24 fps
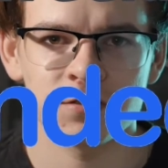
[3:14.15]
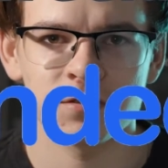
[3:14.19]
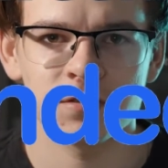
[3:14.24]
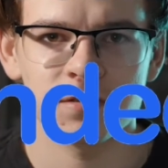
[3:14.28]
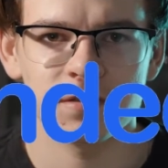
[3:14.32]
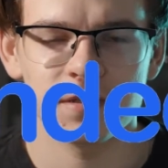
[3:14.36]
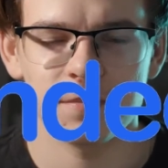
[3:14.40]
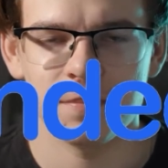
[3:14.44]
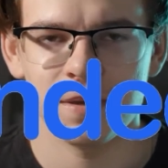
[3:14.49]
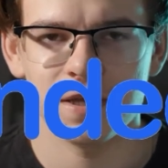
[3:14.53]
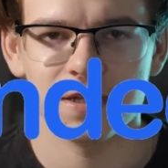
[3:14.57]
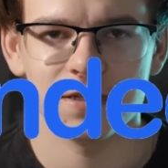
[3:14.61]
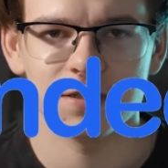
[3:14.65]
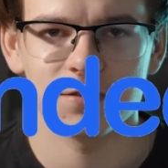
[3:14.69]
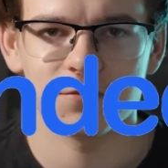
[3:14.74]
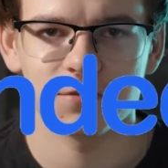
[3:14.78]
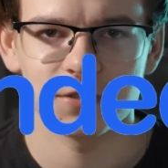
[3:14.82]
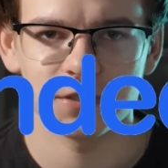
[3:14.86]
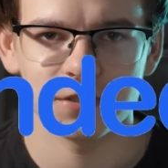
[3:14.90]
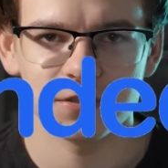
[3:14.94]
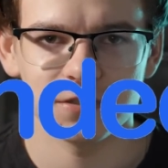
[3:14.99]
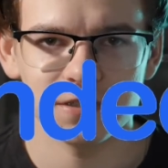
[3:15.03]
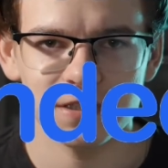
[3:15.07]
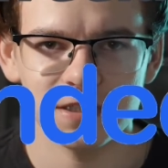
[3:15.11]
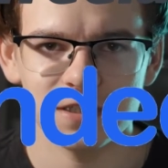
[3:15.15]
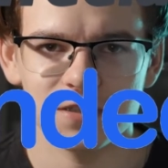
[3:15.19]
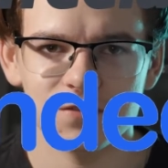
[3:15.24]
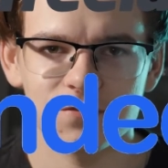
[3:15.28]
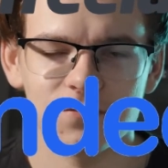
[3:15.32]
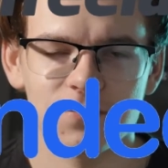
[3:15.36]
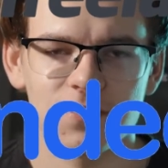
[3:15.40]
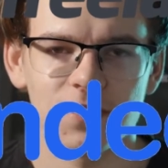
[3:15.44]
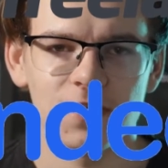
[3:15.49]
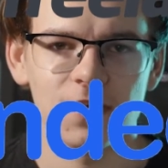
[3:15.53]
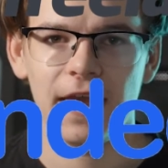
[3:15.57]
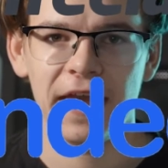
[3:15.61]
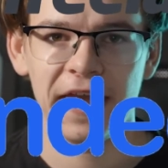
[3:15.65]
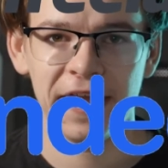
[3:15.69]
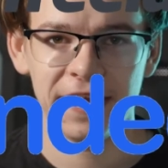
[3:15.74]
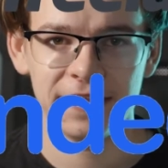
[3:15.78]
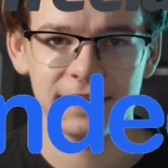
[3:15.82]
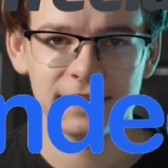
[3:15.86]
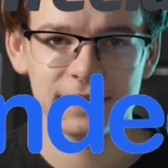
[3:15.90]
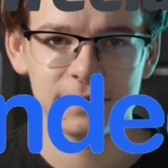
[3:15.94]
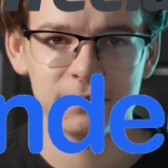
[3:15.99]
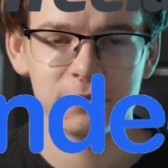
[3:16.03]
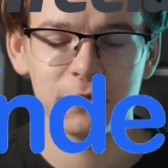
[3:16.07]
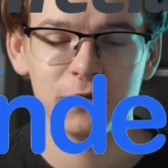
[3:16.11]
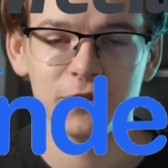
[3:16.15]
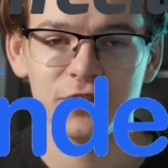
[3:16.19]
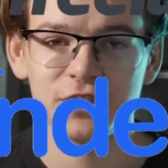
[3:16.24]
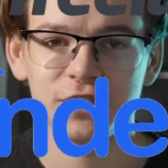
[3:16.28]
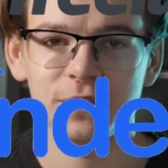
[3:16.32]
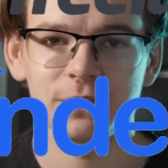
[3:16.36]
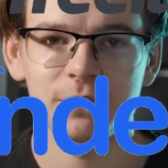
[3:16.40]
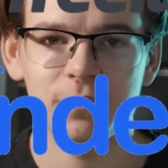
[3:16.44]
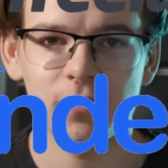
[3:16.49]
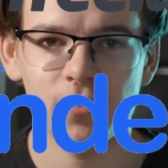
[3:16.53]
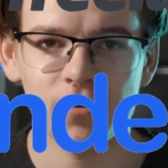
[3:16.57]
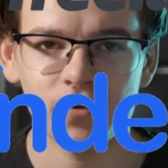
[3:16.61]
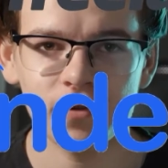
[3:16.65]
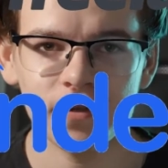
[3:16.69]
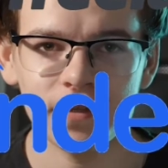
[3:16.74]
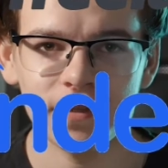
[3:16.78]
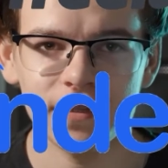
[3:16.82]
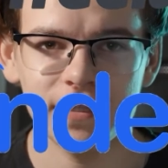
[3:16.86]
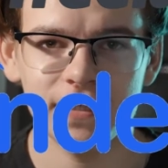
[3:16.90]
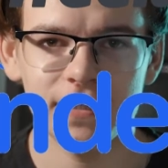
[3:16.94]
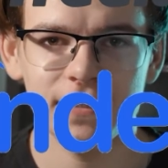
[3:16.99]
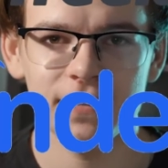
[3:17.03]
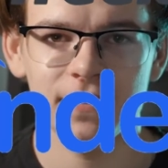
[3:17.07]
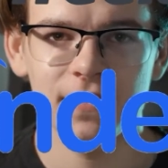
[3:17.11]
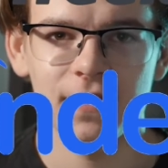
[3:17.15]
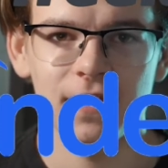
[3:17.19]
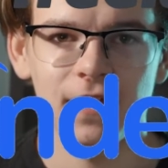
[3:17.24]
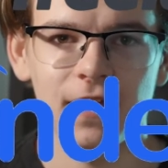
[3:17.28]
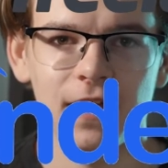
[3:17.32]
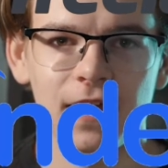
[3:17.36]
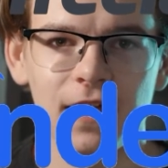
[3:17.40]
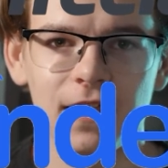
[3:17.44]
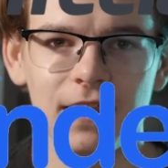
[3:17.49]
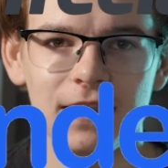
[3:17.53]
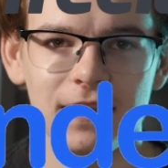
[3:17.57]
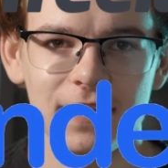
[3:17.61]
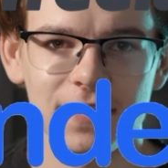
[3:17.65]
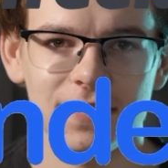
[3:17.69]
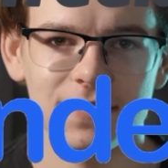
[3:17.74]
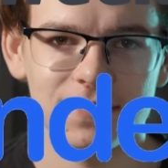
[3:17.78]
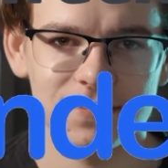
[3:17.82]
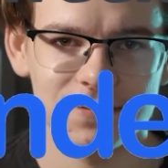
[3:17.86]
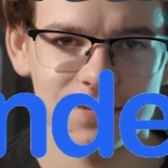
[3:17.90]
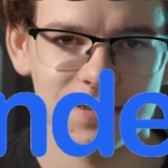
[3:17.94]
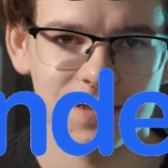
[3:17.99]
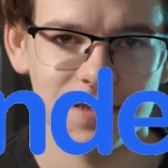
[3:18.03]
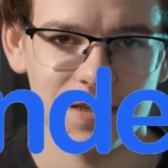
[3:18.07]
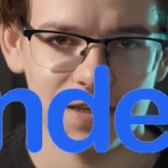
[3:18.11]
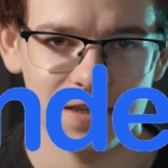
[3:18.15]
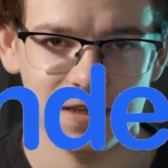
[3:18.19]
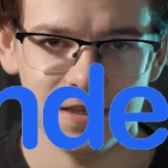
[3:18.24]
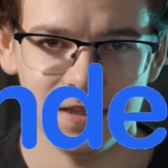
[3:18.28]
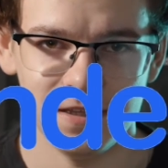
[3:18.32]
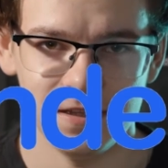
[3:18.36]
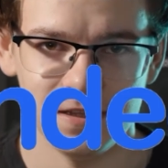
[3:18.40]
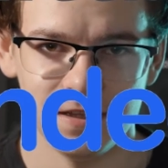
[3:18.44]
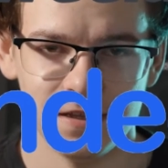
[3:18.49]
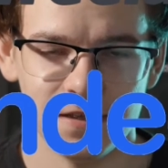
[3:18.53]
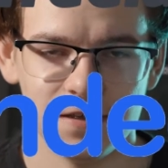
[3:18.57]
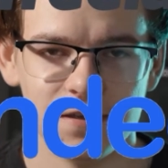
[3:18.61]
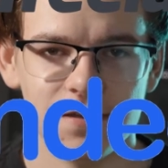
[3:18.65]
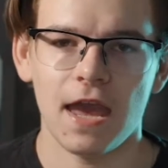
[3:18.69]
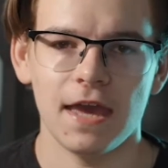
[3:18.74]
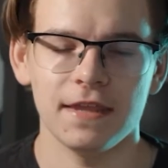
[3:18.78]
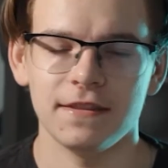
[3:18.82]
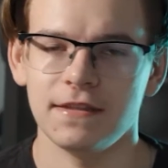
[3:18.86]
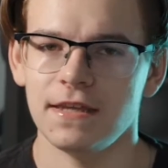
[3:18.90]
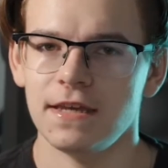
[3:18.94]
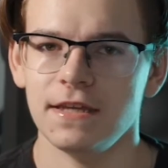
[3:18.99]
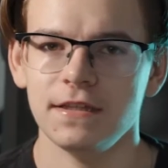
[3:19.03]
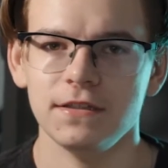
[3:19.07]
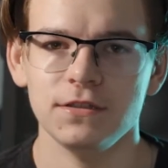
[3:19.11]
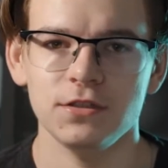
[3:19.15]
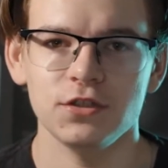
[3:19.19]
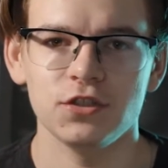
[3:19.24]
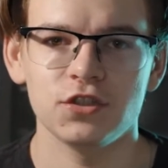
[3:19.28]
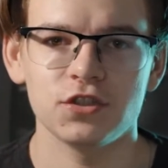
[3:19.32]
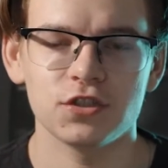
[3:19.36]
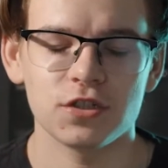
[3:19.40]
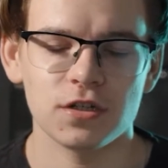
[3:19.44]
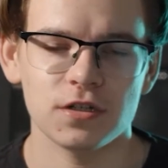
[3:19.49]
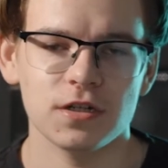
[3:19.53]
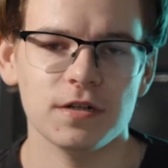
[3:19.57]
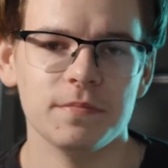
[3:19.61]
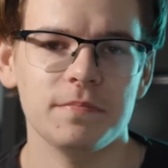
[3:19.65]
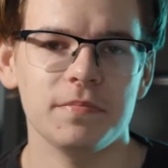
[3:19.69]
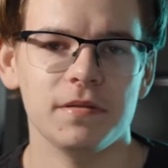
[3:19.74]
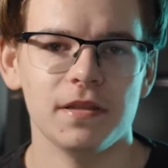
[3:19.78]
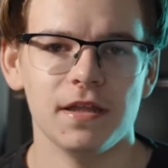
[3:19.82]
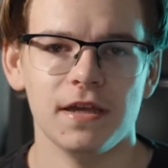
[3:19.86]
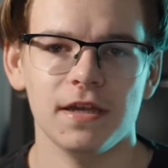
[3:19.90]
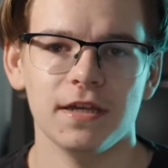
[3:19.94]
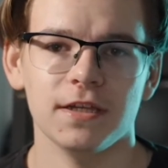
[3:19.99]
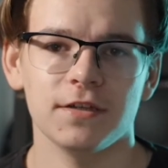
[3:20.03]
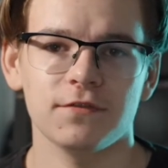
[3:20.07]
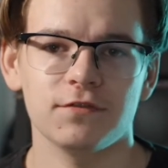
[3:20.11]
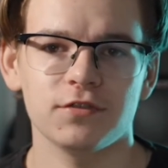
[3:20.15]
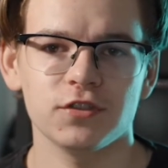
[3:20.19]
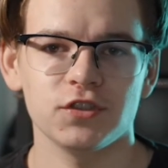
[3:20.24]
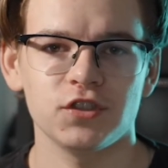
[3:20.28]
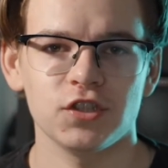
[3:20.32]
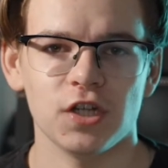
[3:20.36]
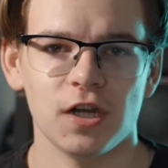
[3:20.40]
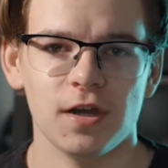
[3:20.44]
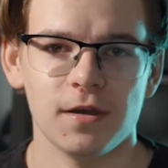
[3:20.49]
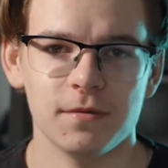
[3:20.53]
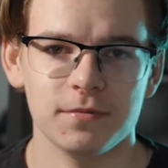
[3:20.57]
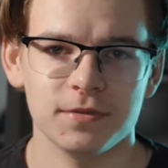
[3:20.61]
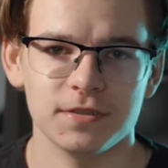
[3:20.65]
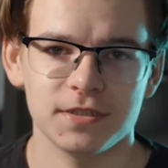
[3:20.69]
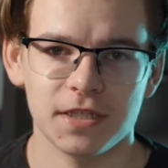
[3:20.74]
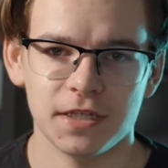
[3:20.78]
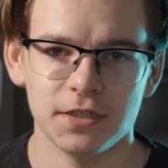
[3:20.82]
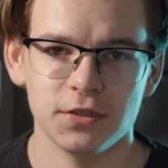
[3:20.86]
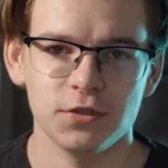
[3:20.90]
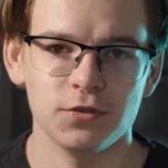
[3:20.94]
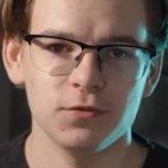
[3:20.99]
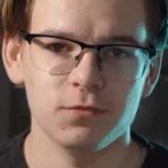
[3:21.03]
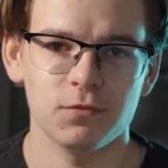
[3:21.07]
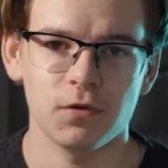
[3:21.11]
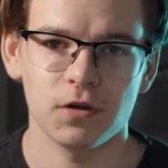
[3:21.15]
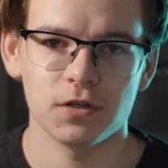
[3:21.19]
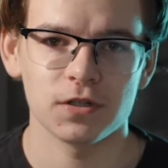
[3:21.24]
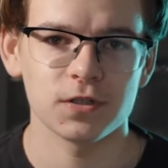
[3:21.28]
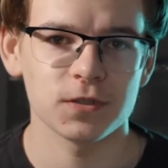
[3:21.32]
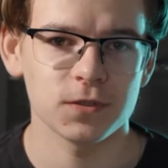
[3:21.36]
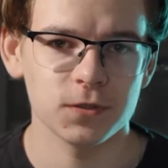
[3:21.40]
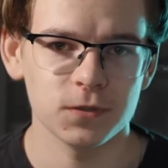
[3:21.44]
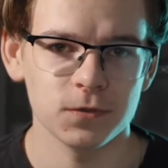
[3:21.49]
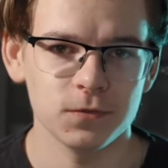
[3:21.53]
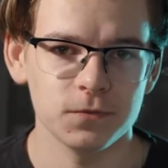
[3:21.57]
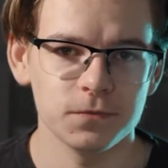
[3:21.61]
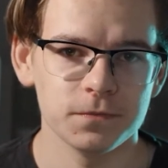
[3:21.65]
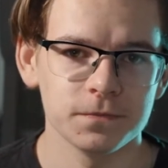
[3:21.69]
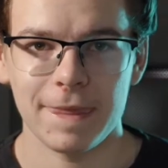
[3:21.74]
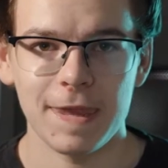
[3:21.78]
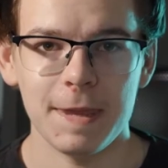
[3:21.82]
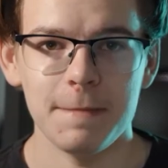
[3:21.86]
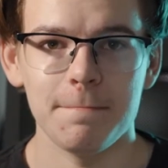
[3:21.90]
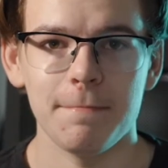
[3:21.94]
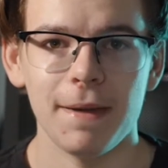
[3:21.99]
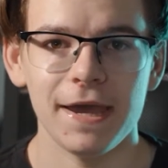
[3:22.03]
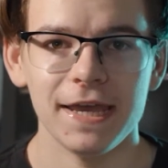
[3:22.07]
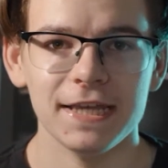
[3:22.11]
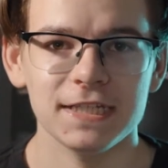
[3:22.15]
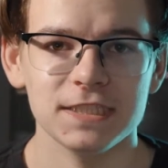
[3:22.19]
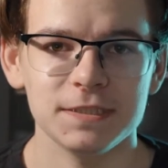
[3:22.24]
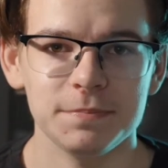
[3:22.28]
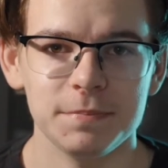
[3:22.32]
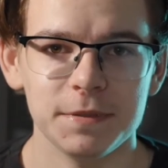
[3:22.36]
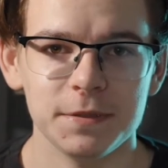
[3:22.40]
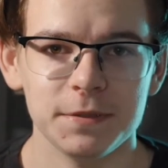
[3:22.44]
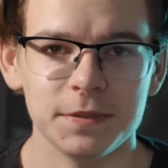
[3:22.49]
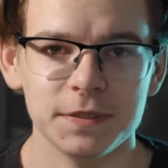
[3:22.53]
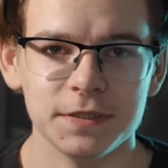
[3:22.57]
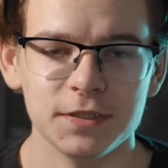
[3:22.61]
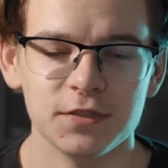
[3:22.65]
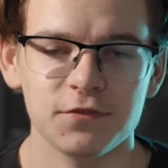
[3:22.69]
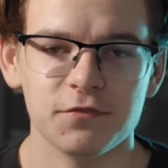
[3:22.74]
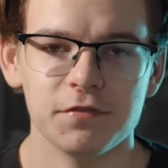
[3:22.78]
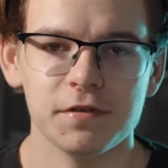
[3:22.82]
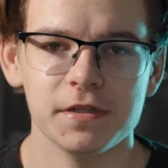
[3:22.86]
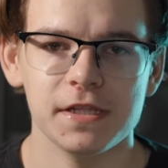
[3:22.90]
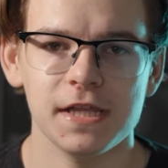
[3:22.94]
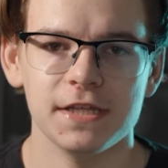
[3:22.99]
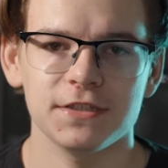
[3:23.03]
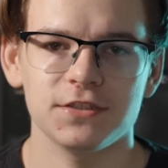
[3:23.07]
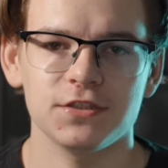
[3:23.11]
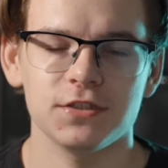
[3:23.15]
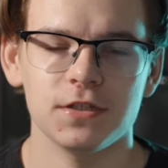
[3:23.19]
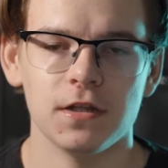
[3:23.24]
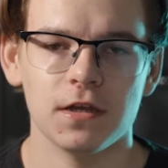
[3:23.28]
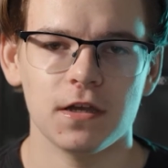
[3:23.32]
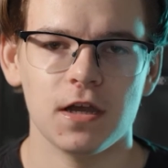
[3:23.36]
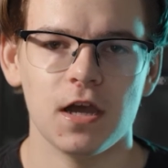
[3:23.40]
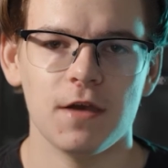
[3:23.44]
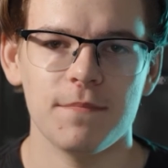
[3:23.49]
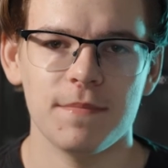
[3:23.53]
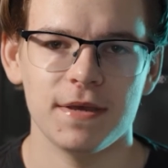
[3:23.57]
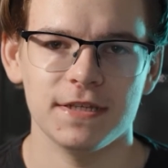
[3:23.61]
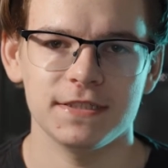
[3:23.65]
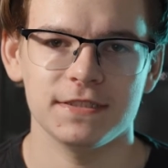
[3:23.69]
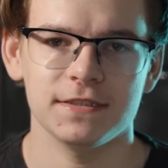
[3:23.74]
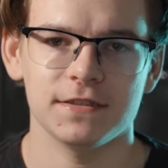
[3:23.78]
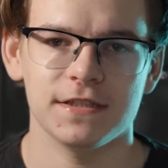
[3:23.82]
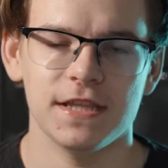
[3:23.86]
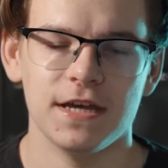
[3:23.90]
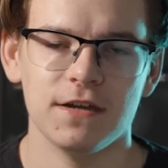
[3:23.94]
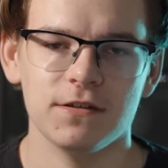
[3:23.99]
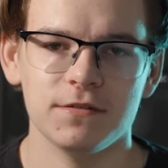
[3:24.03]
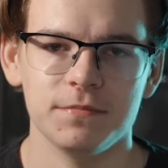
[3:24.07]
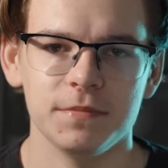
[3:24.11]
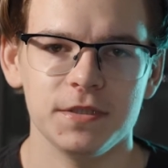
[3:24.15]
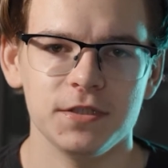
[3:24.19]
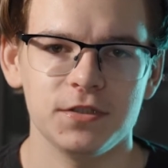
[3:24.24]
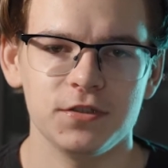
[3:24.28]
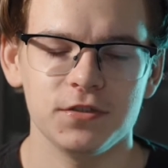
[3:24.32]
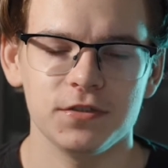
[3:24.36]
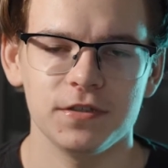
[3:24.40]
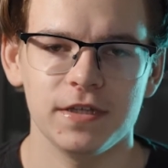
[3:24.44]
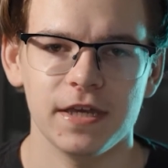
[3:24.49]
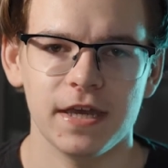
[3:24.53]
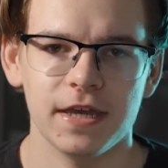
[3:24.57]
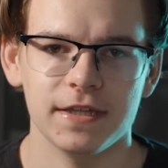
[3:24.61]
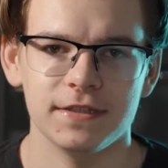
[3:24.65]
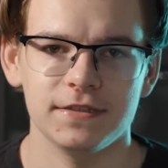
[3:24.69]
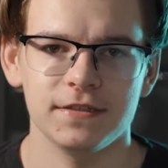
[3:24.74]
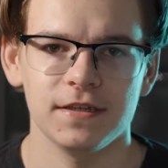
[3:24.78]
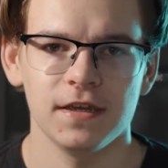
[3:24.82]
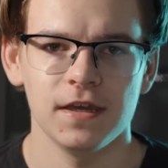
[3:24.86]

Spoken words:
depending where you live, and most importantly, LinkedIn. And then you start applying for jobs that you want to do. In my experience, freelancer.com has allowed me to get